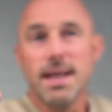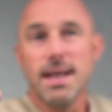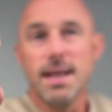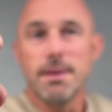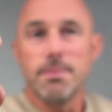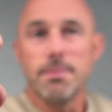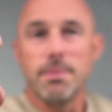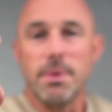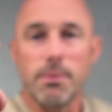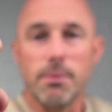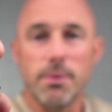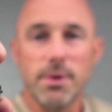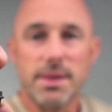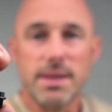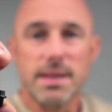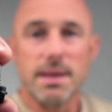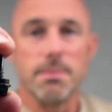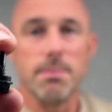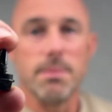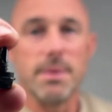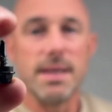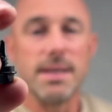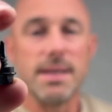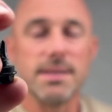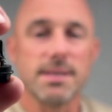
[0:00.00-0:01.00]
But what that
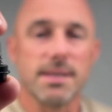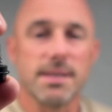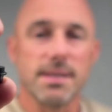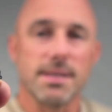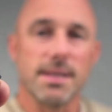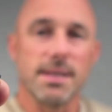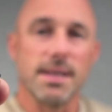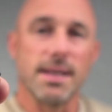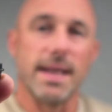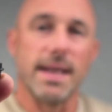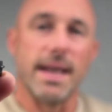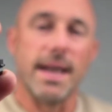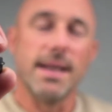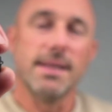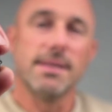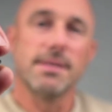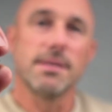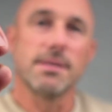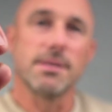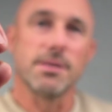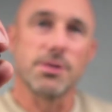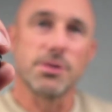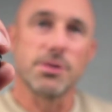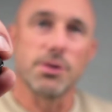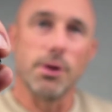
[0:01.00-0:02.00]
means is that it acts
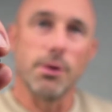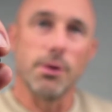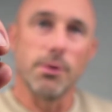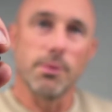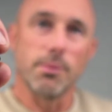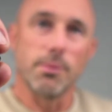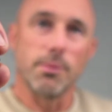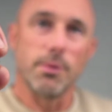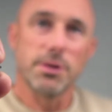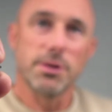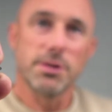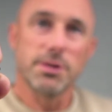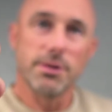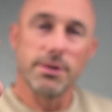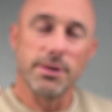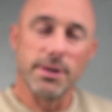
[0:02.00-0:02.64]
as a shoulder washer.